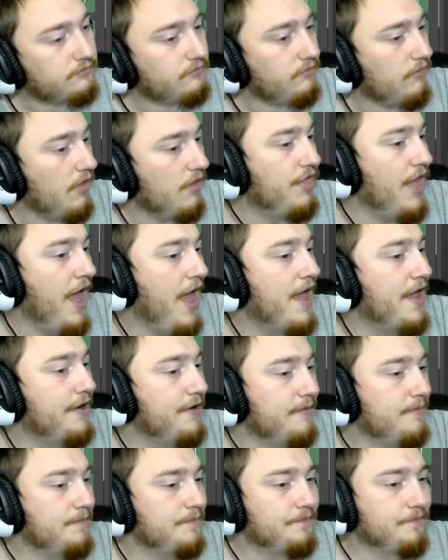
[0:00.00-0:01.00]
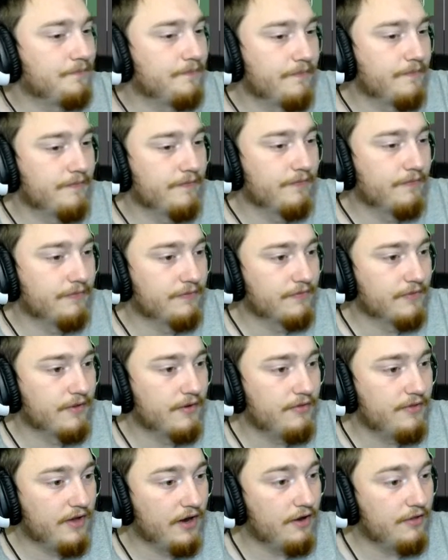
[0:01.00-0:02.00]
Then,
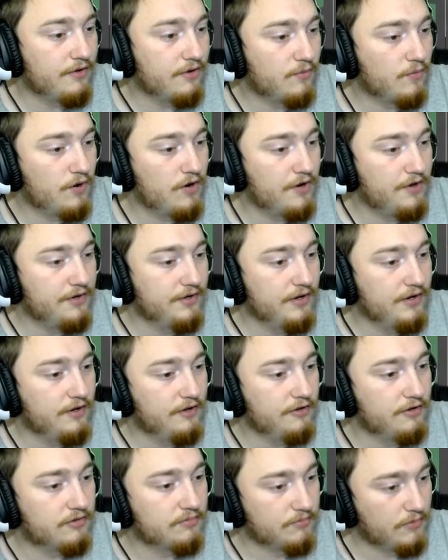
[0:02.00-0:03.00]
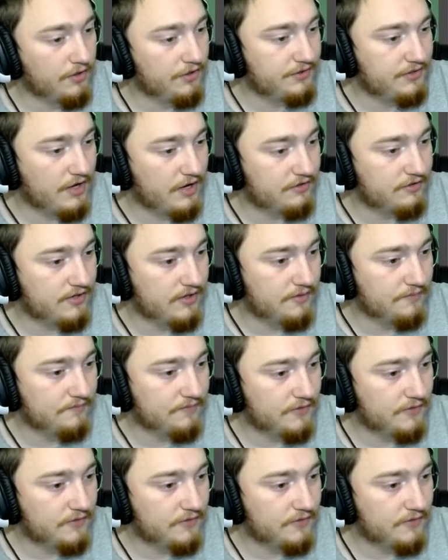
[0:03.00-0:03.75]
the other one is multitasking.